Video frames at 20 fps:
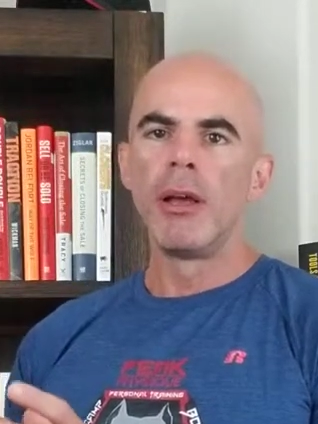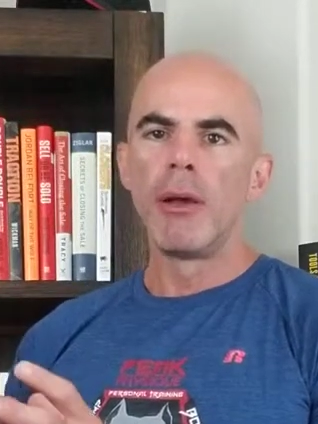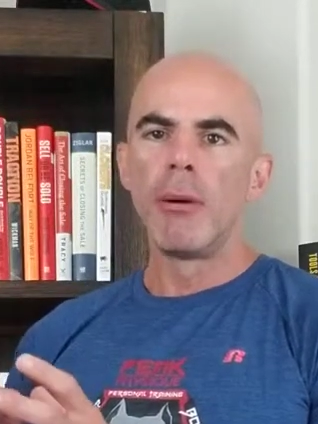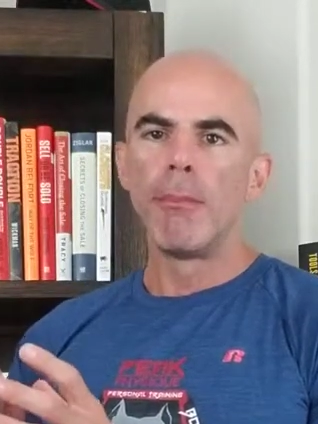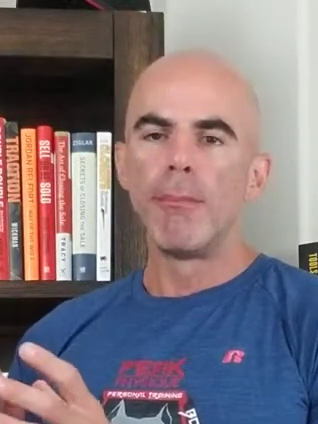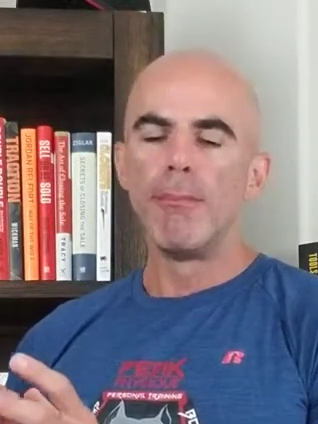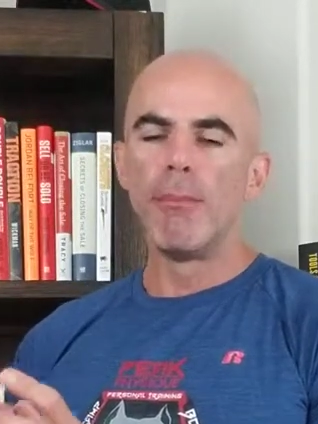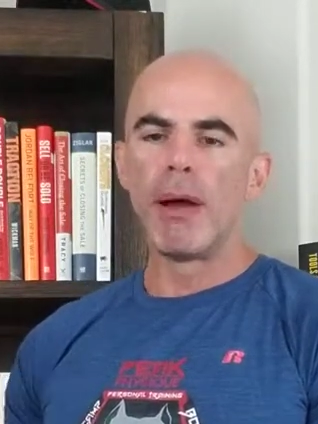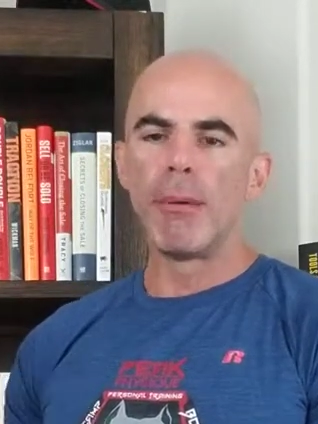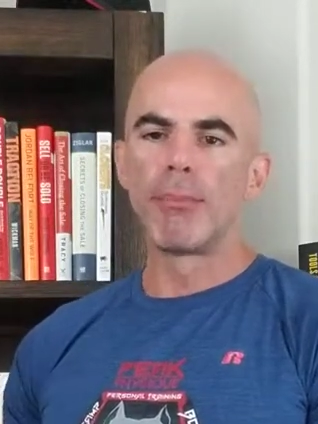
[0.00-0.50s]

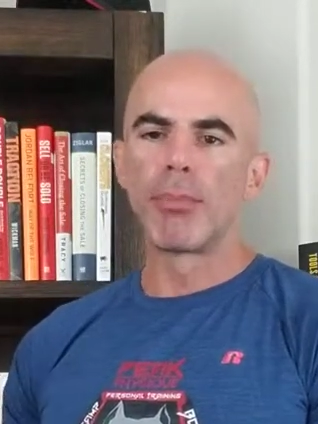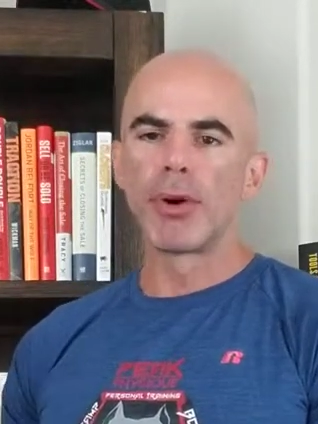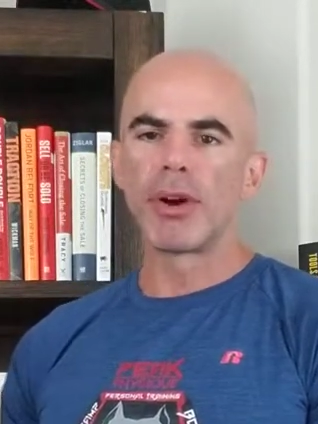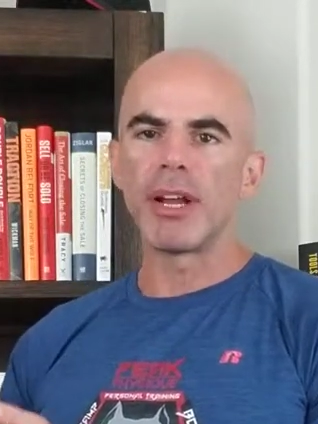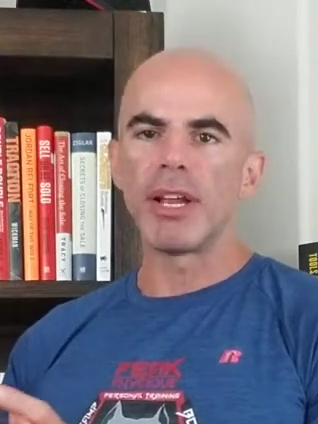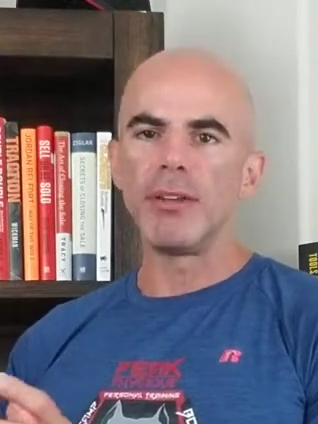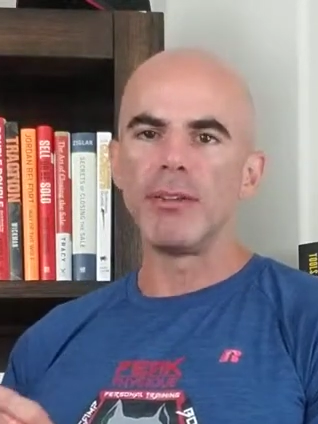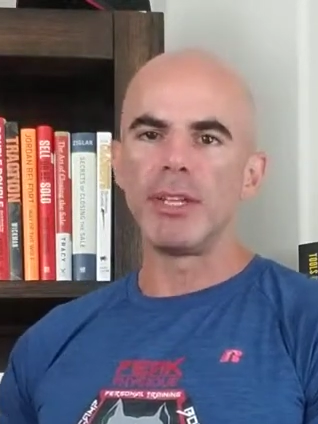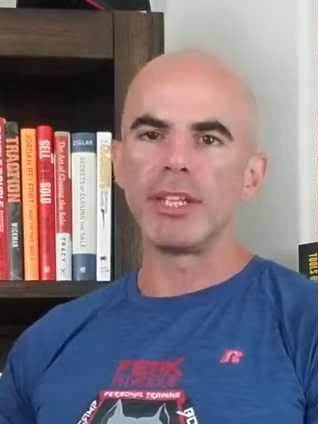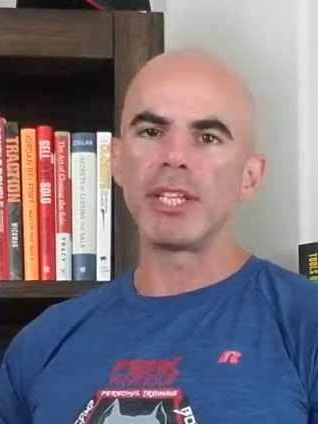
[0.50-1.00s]
member
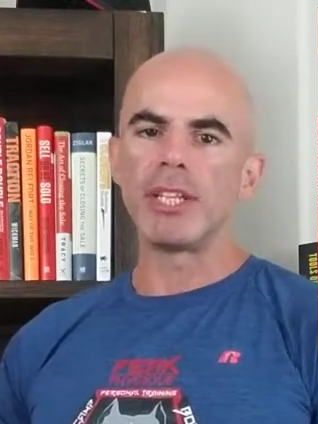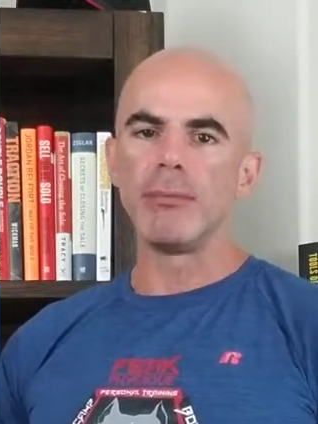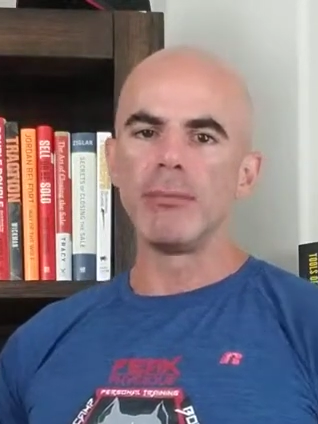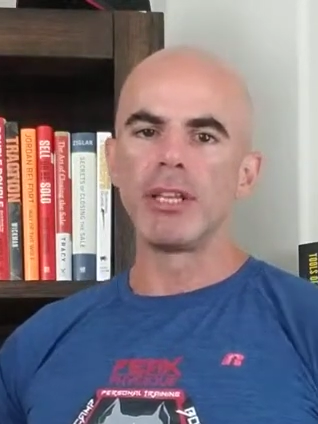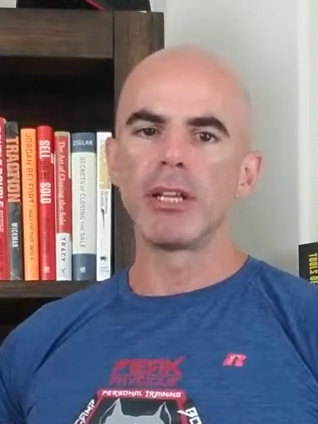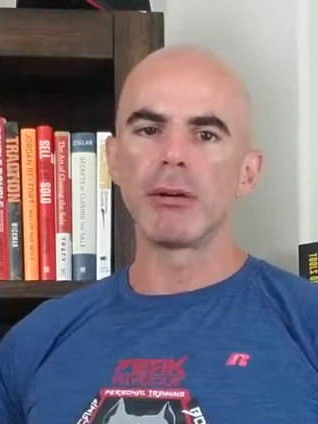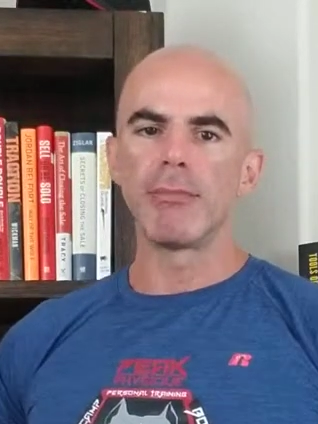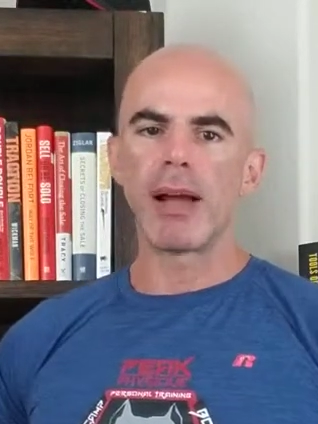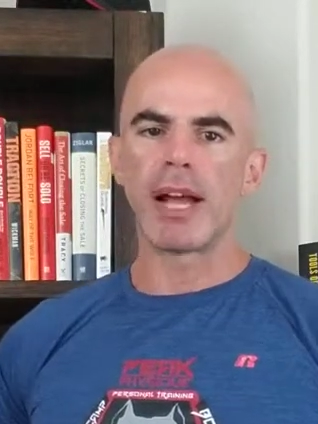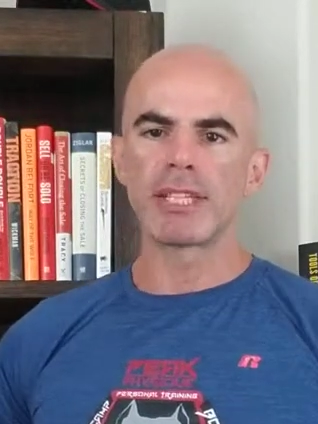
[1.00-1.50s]
in the Team
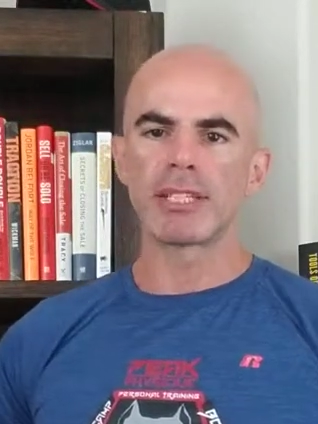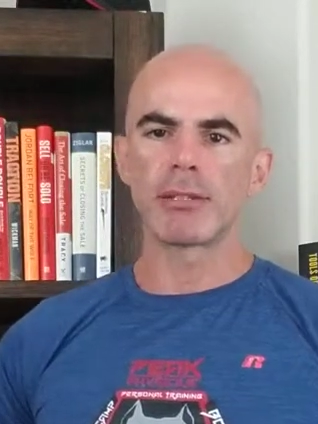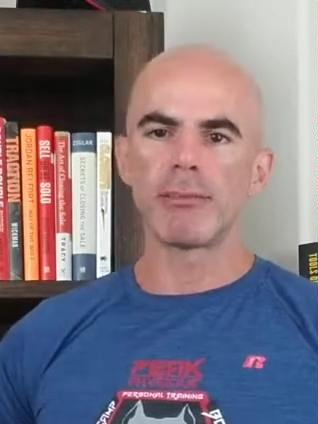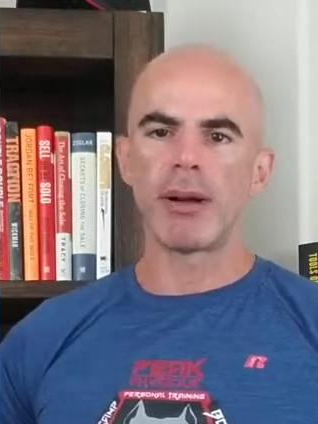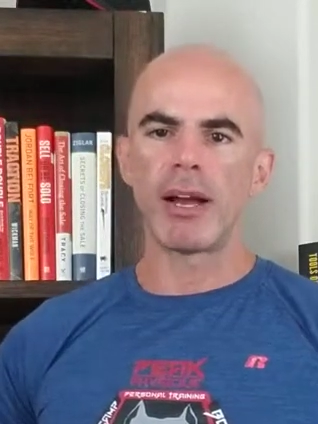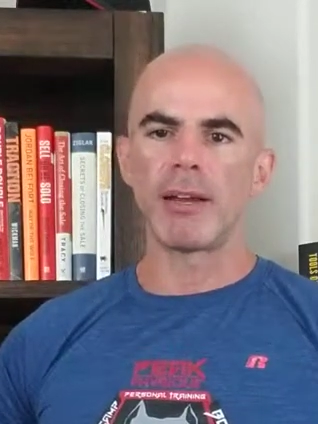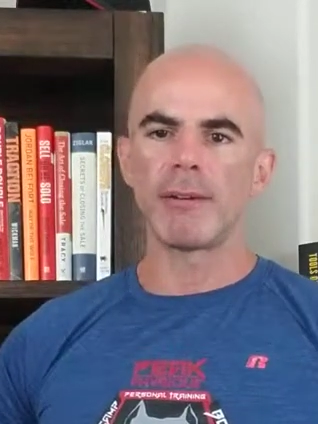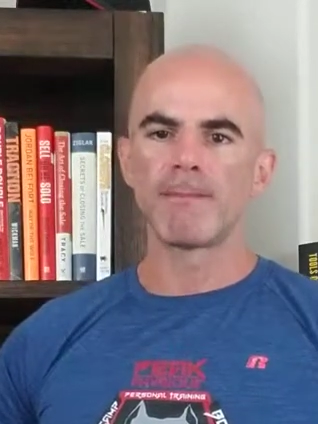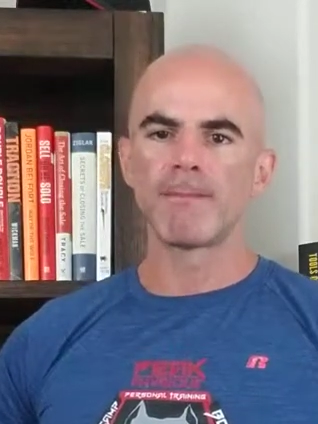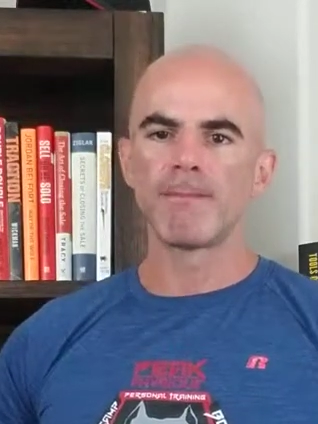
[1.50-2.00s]
Leader
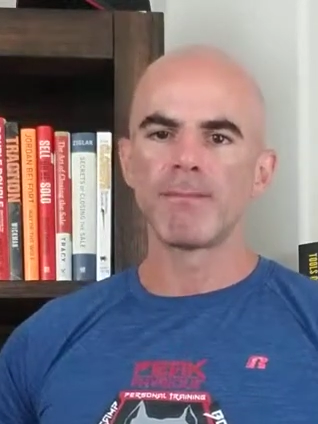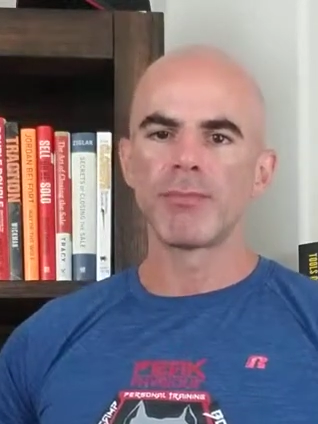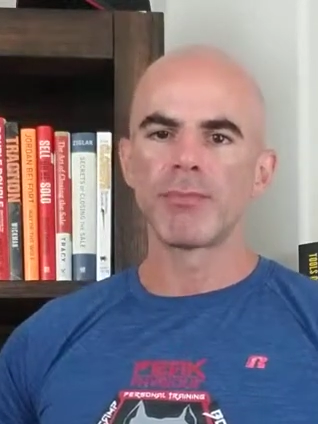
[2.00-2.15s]
Mastermind,